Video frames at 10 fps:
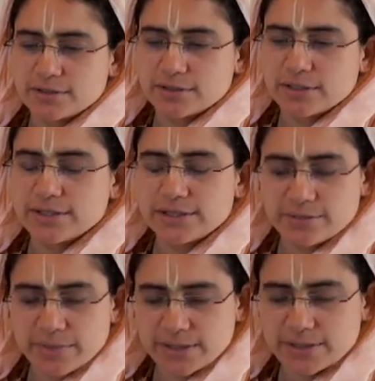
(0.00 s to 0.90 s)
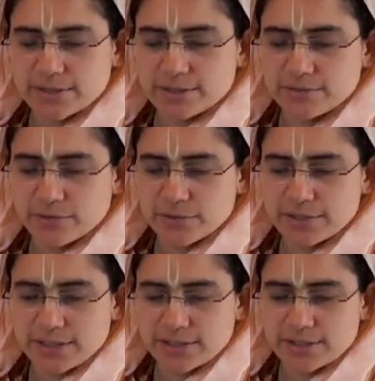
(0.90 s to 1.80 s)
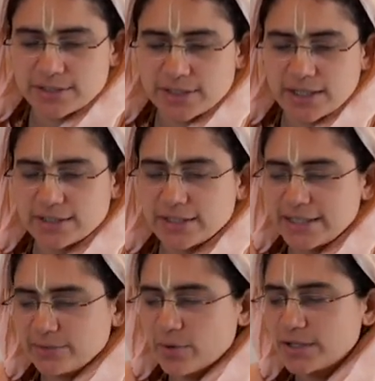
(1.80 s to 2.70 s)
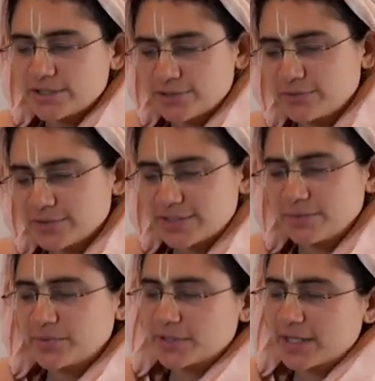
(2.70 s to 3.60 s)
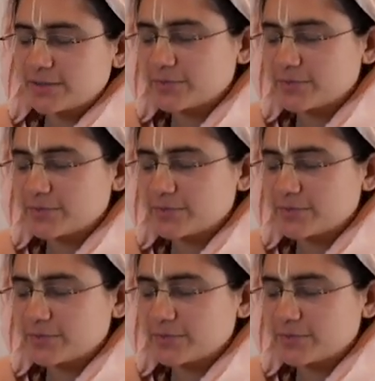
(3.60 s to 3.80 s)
intimate devotees, and he wants to reciprocate